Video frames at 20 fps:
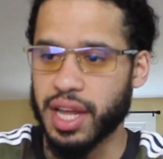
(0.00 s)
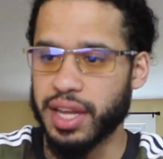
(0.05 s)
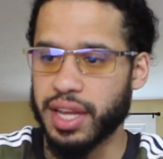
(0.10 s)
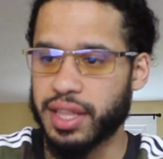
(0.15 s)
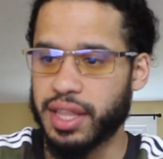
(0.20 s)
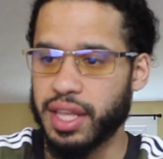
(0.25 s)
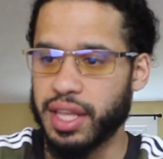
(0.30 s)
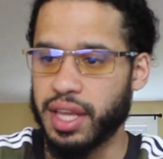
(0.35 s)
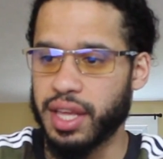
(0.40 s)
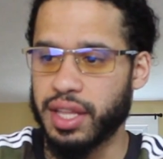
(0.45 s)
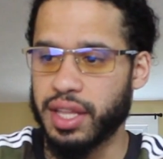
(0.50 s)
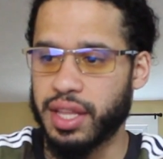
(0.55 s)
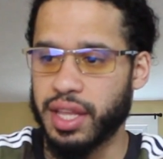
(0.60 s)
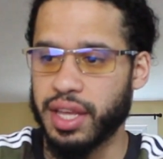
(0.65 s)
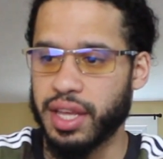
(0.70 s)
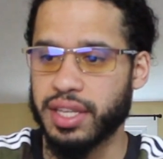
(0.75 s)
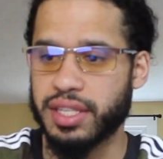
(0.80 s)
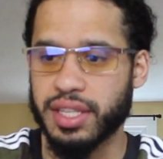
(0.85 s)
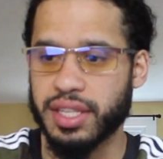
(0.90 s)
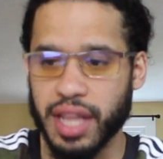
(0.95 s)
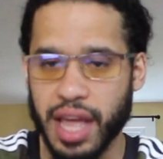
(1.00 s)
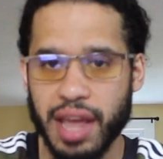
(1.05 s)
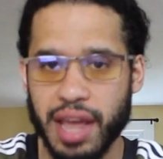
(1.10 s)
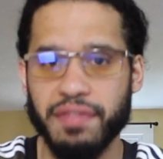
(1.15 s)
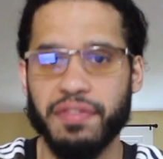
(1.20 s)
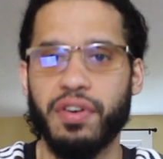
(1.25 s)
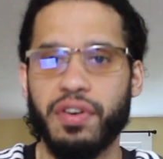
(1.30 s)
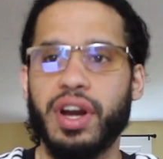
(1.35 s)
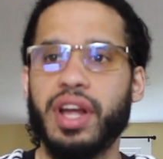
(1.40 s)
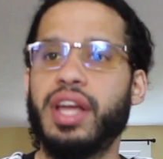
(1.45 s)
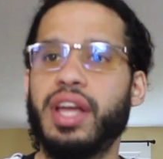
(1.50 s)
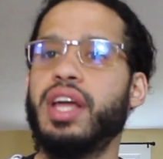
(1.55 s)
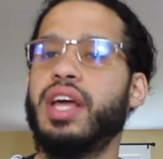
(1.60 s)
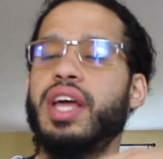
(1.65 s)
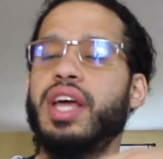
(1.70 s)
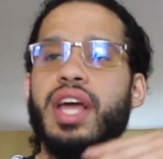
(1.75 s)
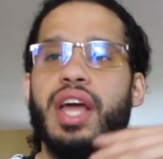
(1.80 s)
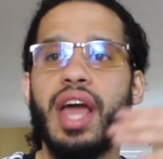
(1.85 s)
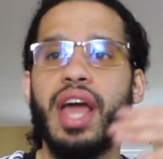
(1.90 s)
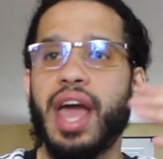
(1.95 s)
like the slavery,
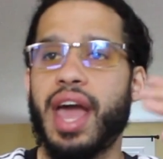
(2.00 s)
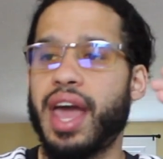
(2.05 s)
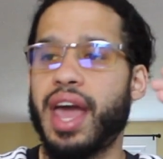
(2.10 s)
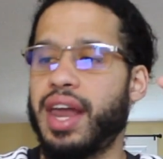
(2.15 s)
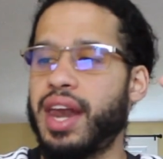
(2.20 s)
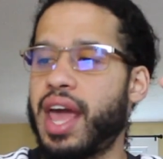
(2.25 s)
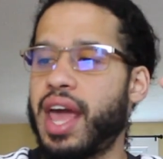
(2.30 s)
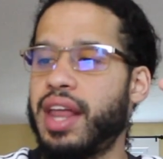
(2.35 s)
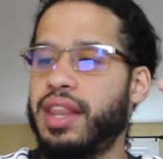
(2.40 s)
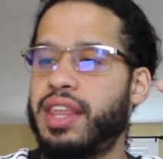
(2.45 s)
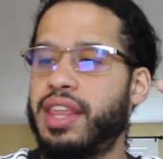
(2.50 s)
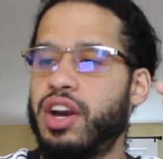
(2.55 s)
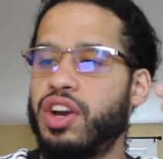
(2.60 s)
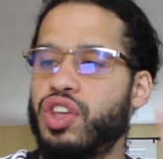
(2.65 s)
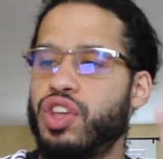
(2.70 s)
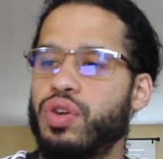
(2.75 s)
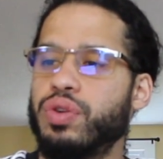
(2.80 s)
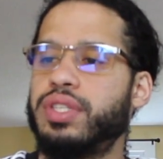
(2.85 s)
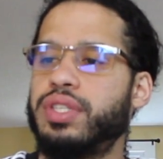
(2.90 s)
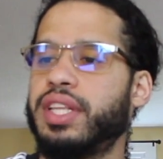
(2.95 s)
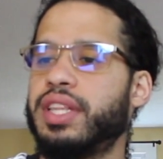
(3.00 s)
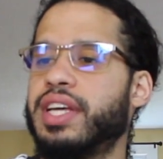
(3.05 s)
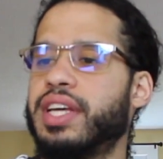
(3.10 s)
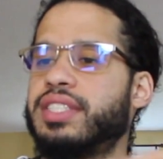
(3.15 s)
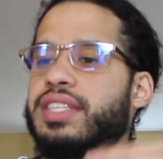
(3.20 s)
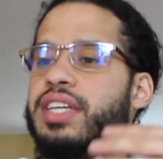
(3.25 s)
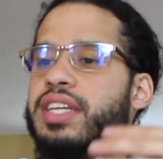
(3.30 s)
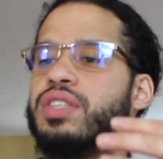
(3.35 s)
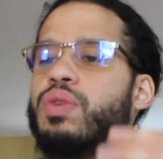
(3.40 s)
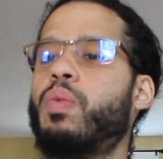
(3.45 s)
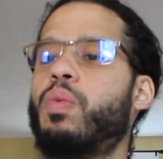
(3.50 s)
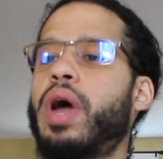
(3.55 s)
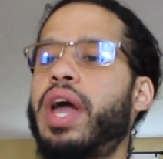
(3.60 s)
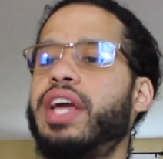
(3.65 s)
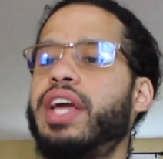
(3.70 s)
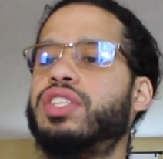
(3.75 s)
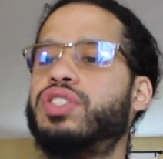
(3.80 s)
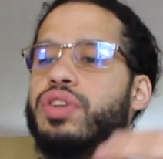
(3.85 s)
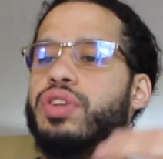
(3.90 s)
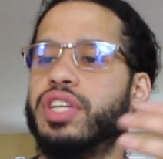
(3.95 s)
and they're using this as a
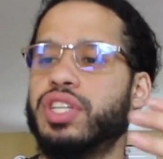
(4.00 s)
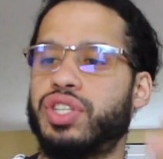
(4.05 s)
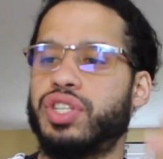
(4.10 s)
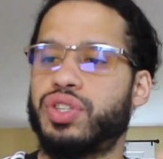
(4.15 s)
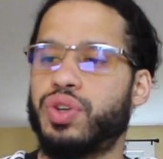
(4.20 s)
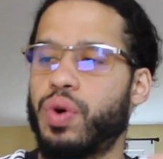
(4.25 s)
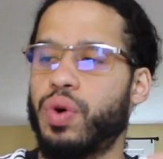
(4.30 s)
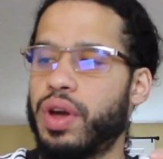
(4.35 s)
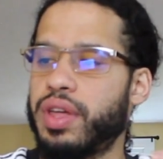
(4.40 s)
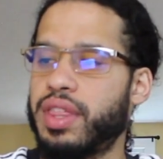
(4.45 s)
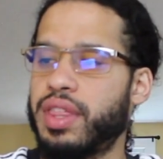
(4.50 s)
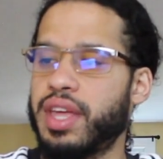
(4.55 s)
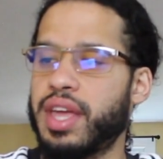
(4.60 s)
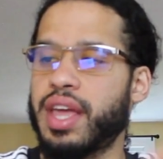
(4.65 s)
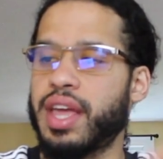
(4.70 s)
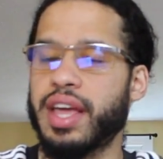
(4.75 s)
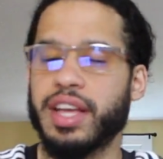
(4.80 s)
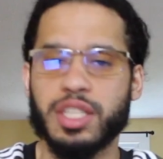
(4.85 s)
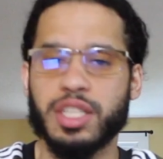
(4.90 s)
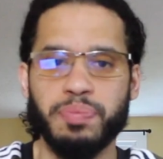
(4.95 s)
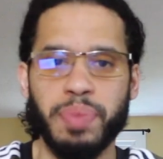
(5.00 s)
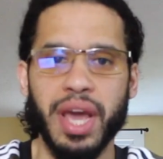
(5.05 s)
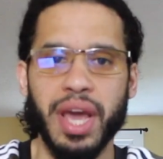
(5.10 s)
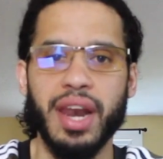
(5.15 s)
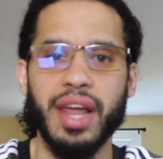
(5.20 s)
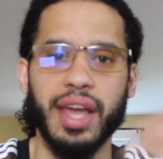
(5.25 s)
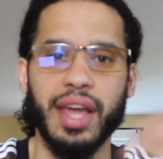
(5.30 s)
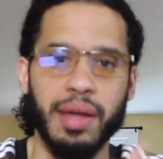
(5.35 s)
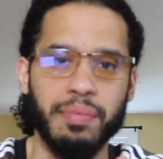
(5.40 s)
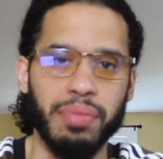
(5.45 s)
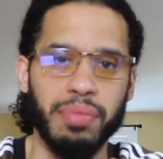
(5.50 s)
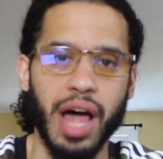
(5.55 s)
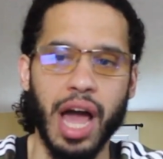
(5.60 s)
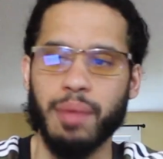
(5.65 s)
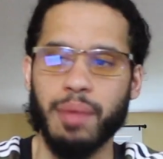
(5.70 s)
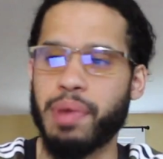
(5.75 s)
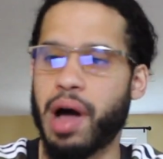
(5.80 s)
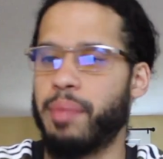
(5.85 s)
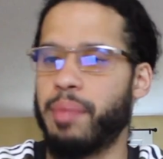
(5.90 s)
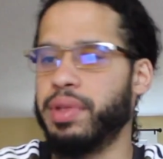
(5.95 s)
way to destroy the Hispanic and
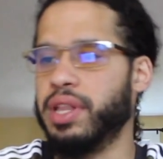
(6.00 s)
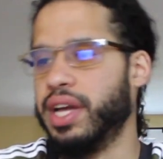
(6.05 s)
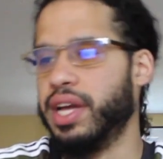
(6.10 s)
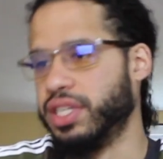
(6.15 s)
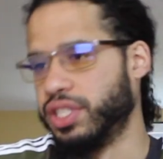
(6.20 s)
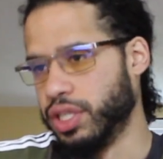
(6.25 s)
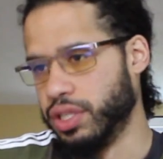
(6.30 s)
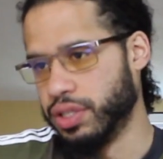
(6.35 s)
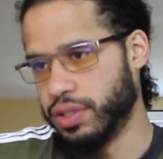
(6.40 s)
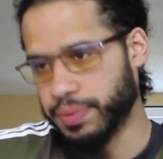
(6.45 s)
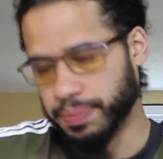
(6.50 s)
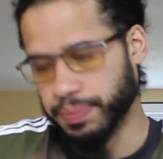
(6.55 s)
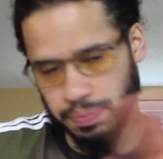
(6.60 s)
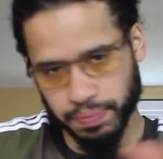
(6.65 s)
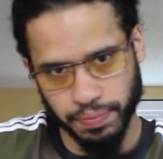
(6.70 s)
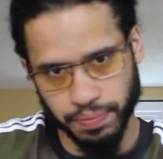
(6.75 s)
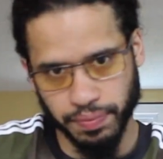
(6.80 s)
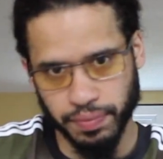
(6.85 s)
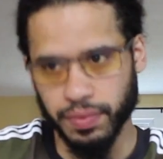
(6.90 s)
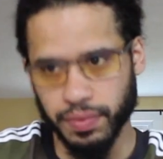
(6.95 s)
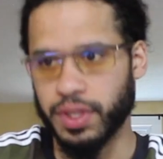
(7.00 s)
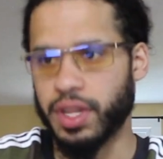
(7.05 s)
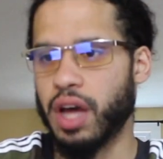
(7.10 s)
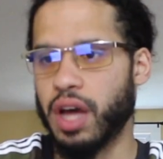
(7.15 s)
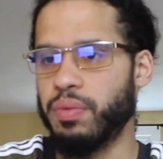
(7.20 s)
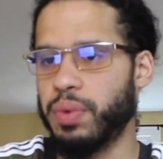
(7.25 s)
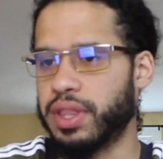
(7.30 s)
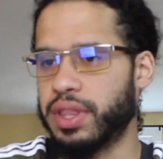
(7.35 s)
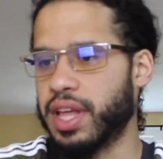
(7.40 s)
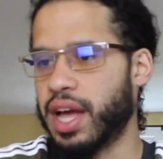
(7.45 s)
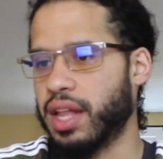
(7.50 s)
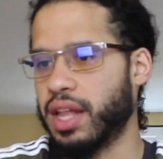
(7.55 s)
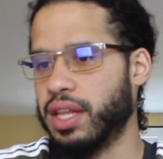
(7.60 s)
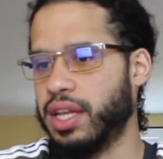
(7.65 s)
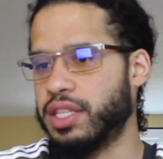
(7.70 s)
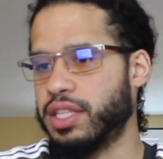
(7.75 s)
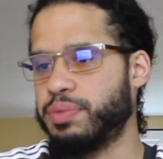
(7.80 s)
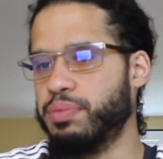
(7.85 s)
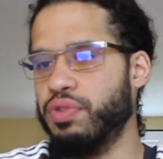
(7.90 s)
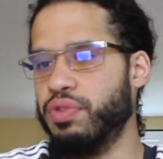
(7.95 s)
black populations. Done with that.
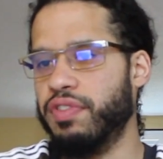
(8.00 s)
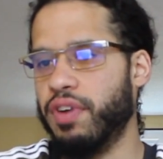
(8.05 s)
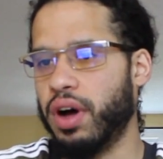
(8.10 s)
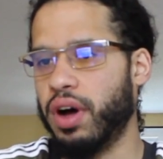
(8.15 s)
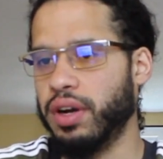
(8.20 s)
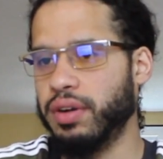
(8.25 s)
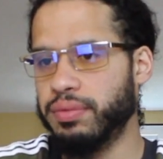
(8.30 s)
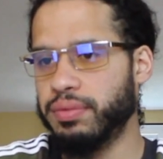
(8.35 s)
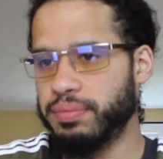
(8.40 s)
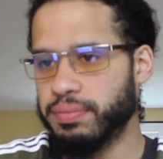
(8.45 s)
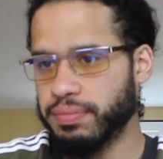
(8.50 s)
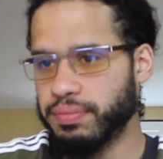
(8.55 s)
Let's move on.